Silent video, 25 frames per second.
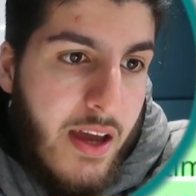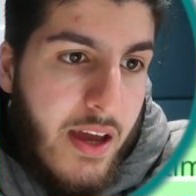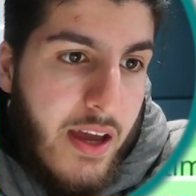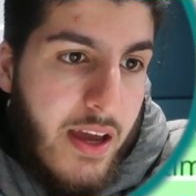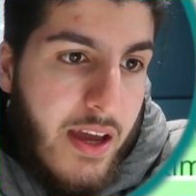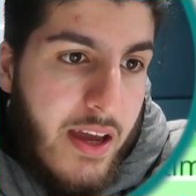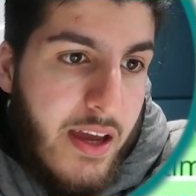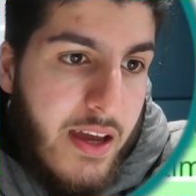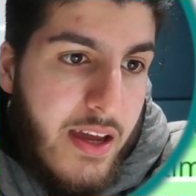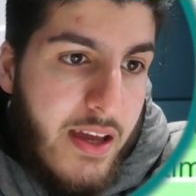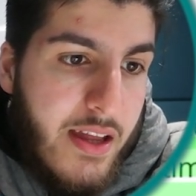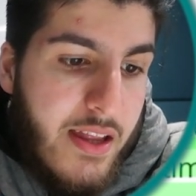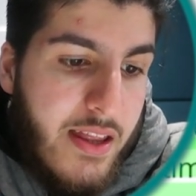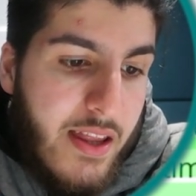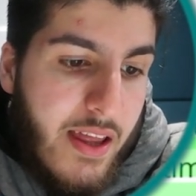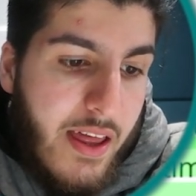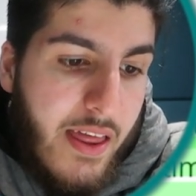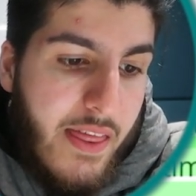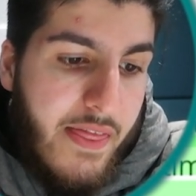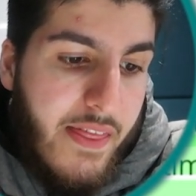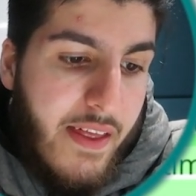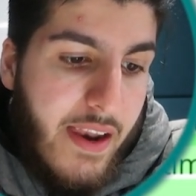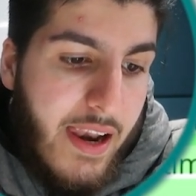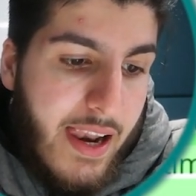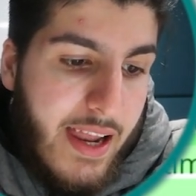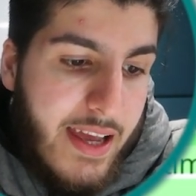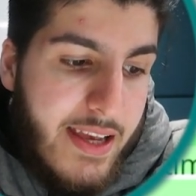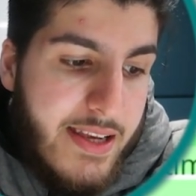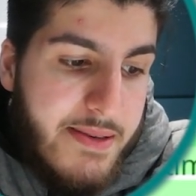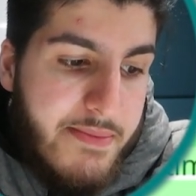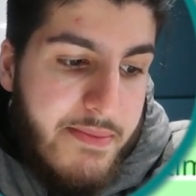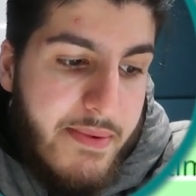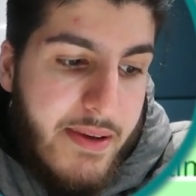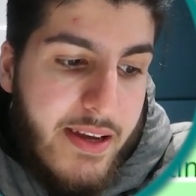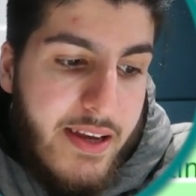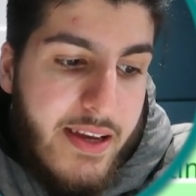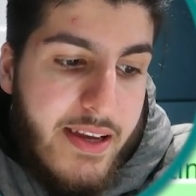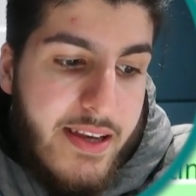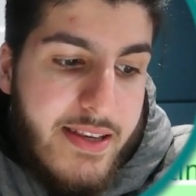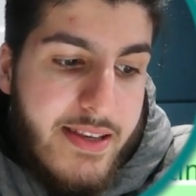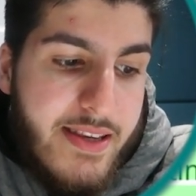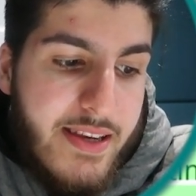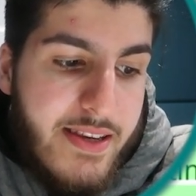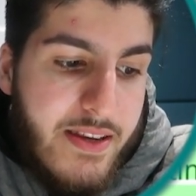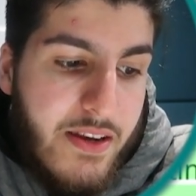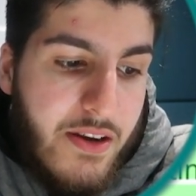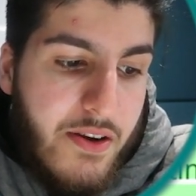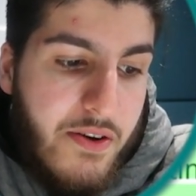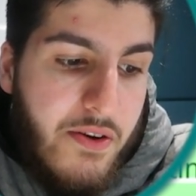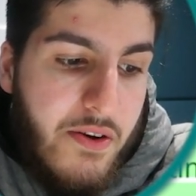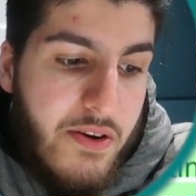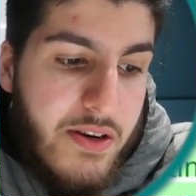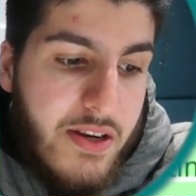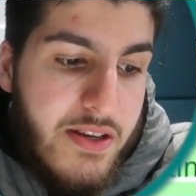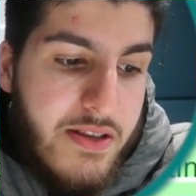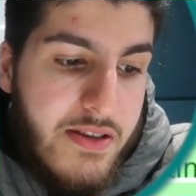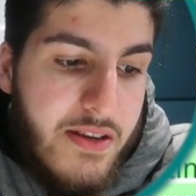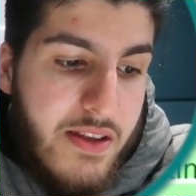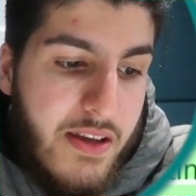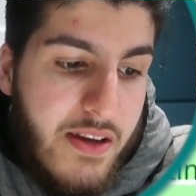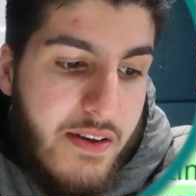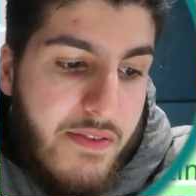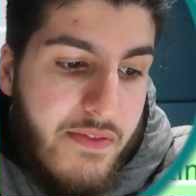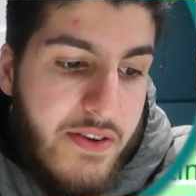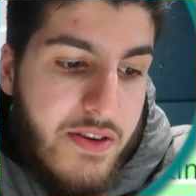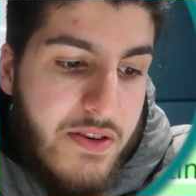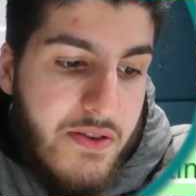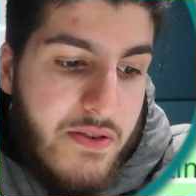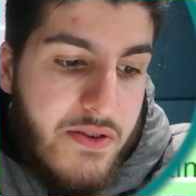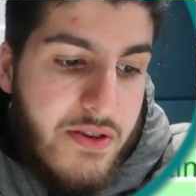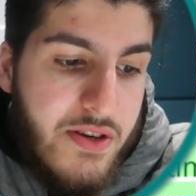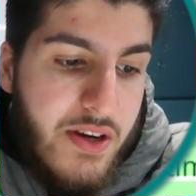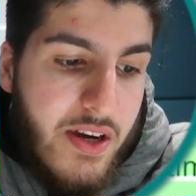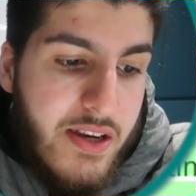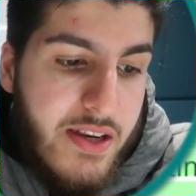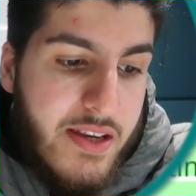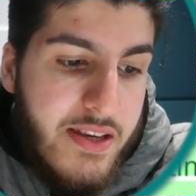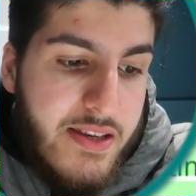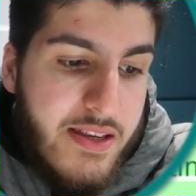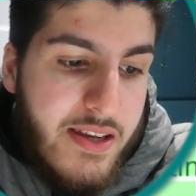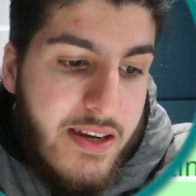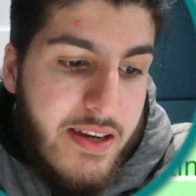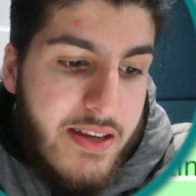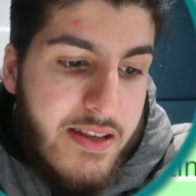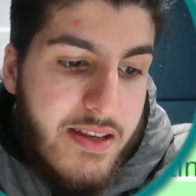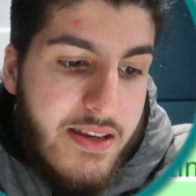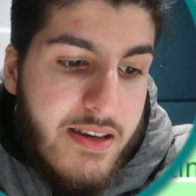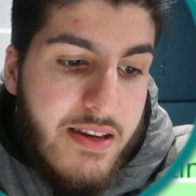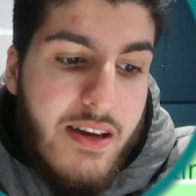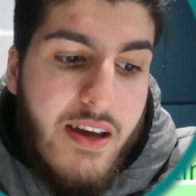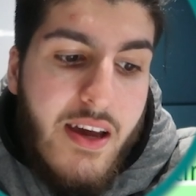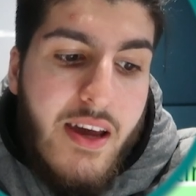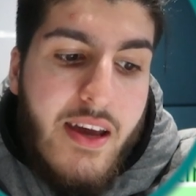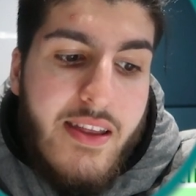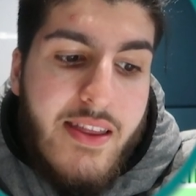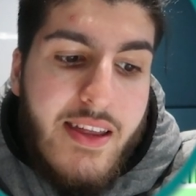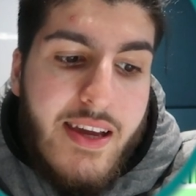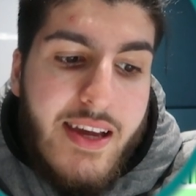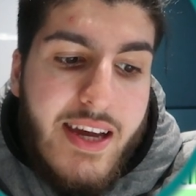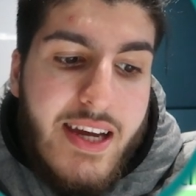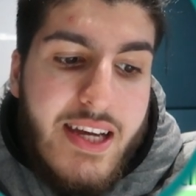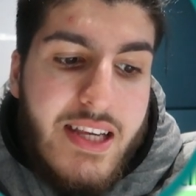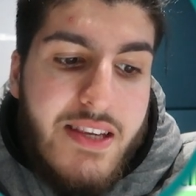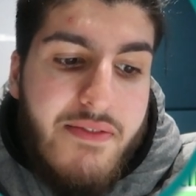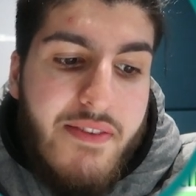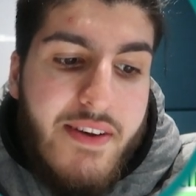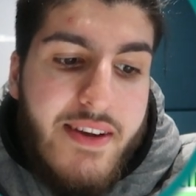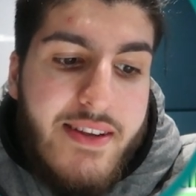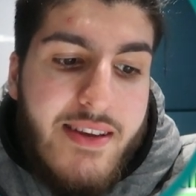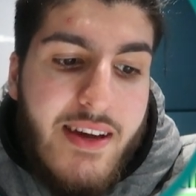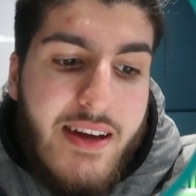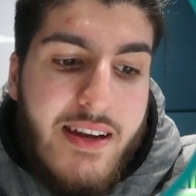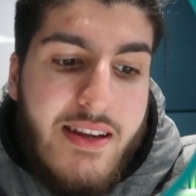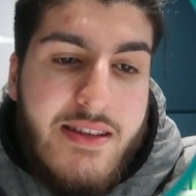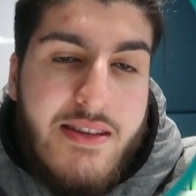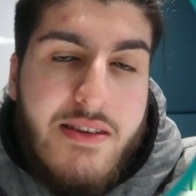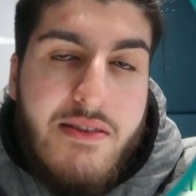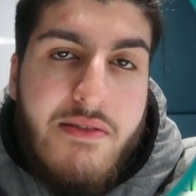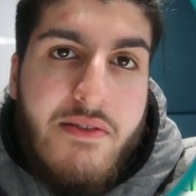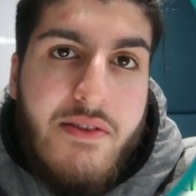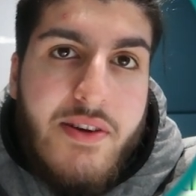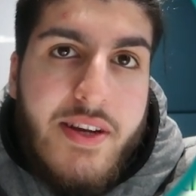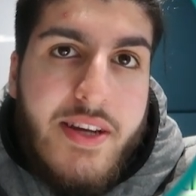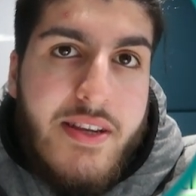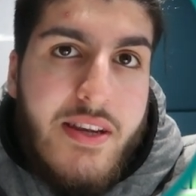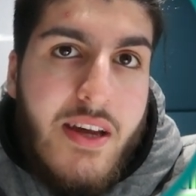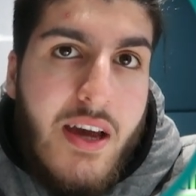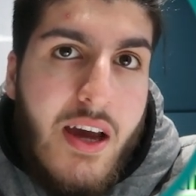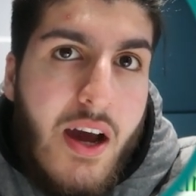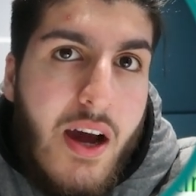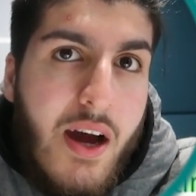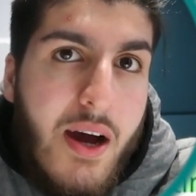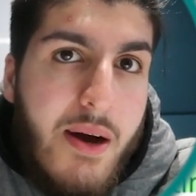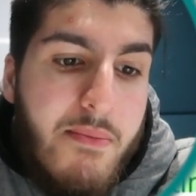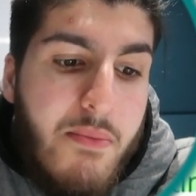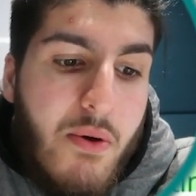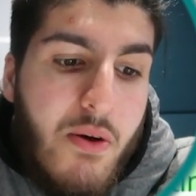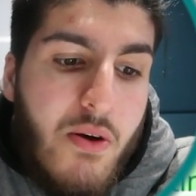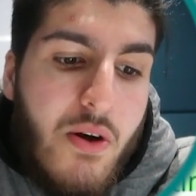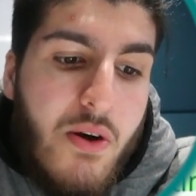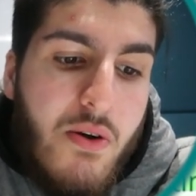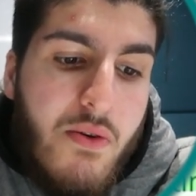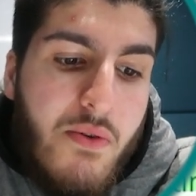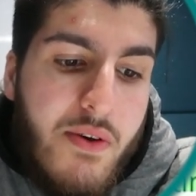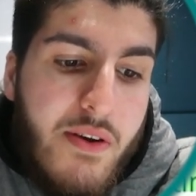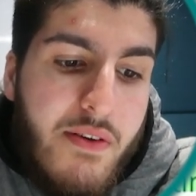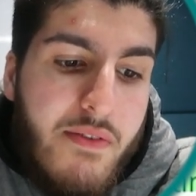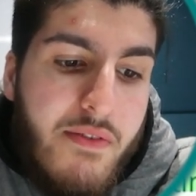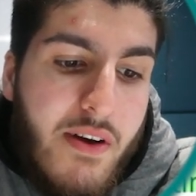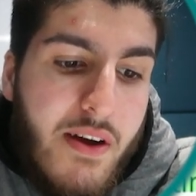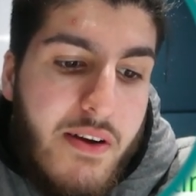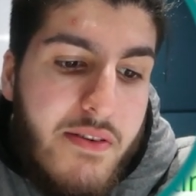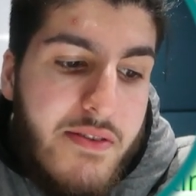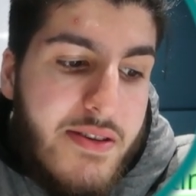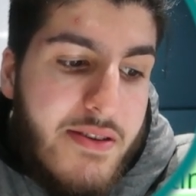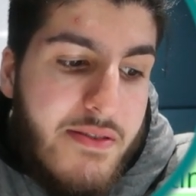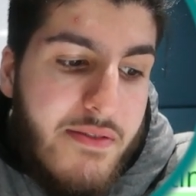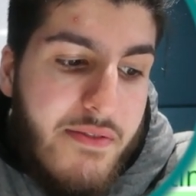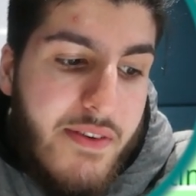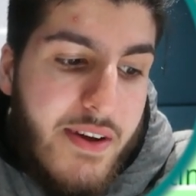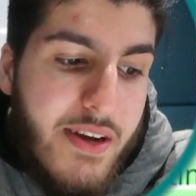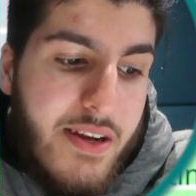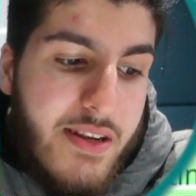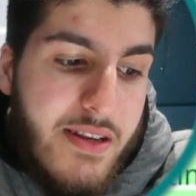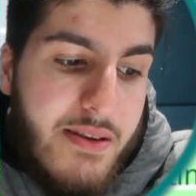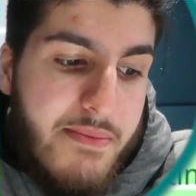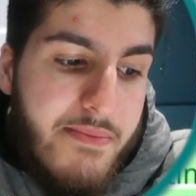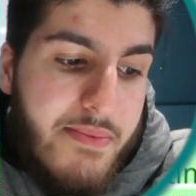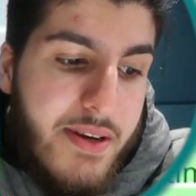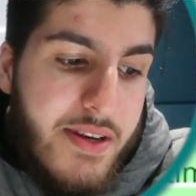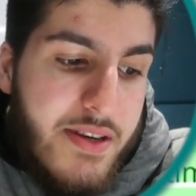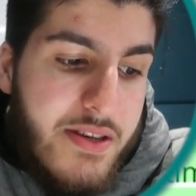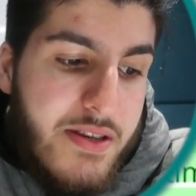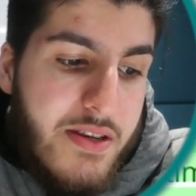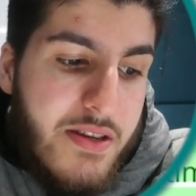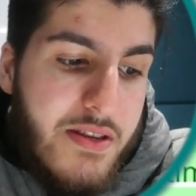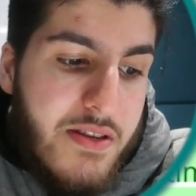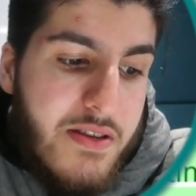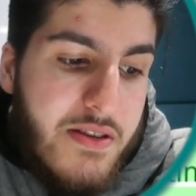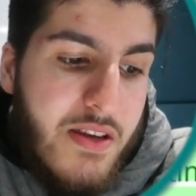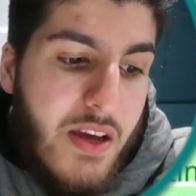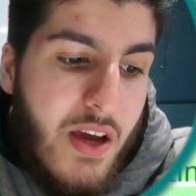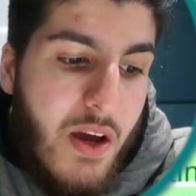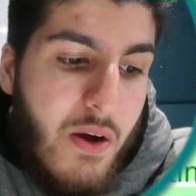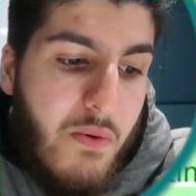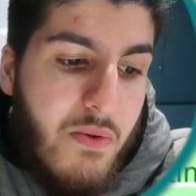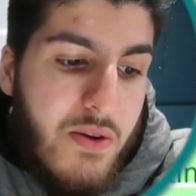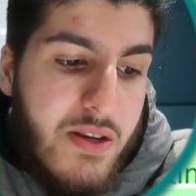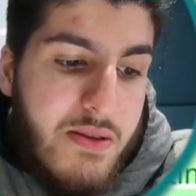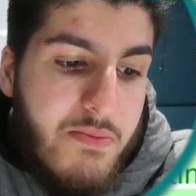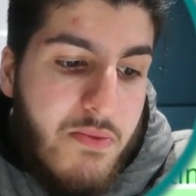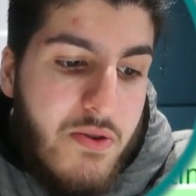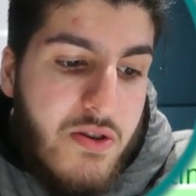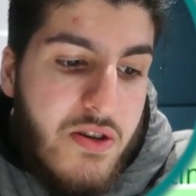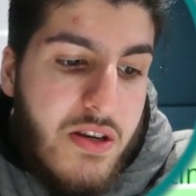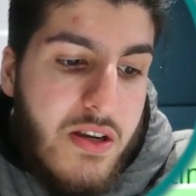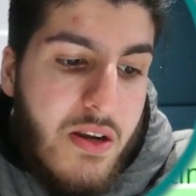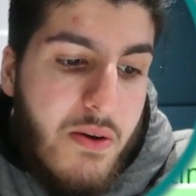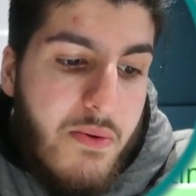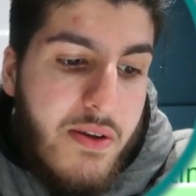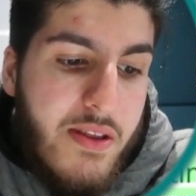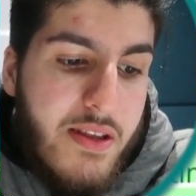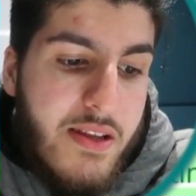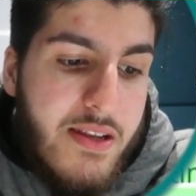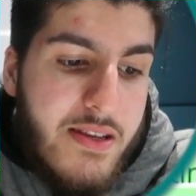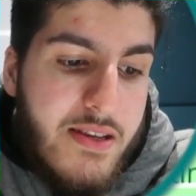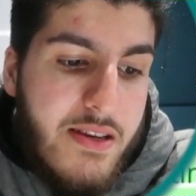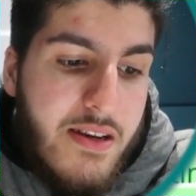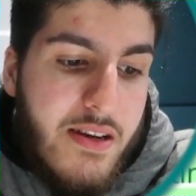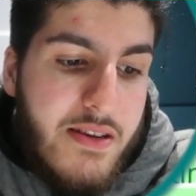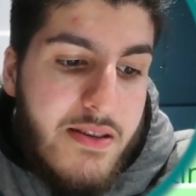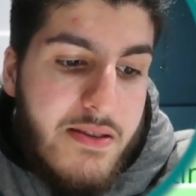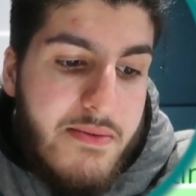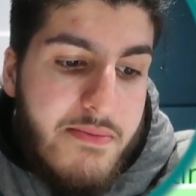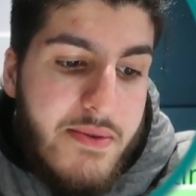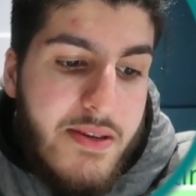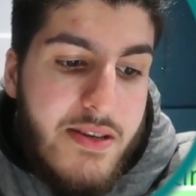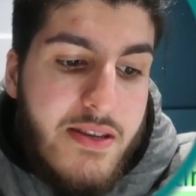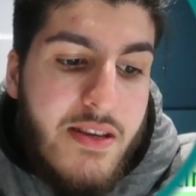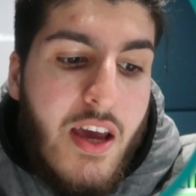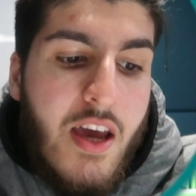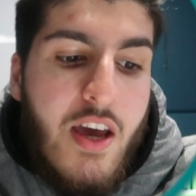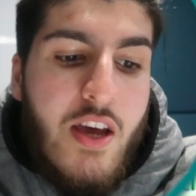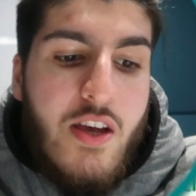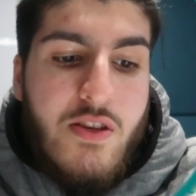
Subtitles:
in the last bit, it says, according to the official Chinese data, the case fatality rate among coronavirus infected patients was much lower than SARS and MERS.